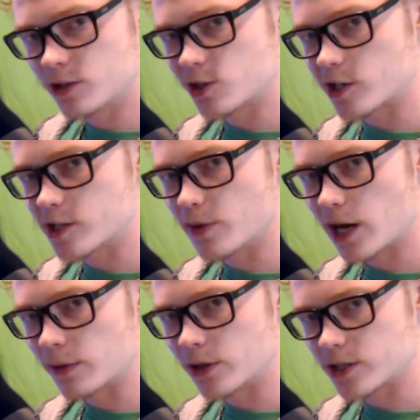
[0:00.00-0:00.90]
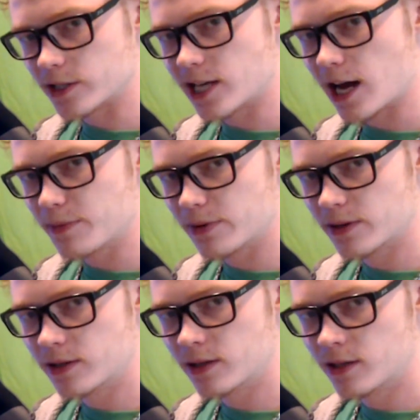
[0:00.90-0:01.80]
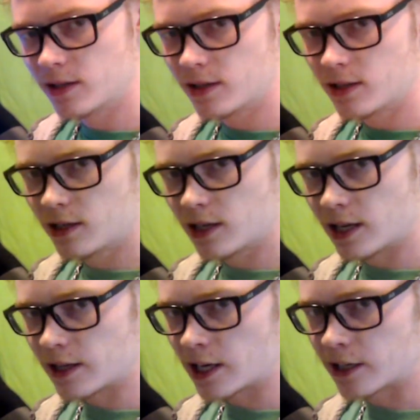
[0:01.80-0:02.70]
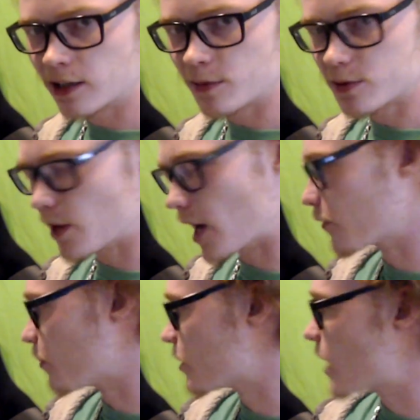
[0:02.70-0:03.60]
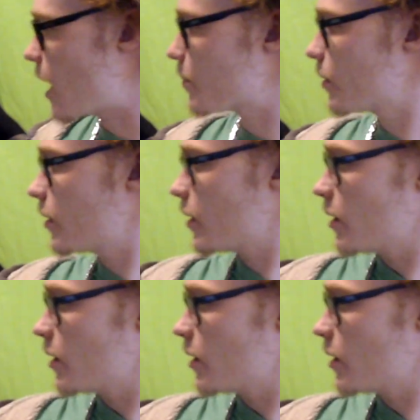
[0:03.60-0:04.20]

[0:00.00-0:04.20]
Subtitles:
Starts at the bottom, goes to the top, and then comes back from the top.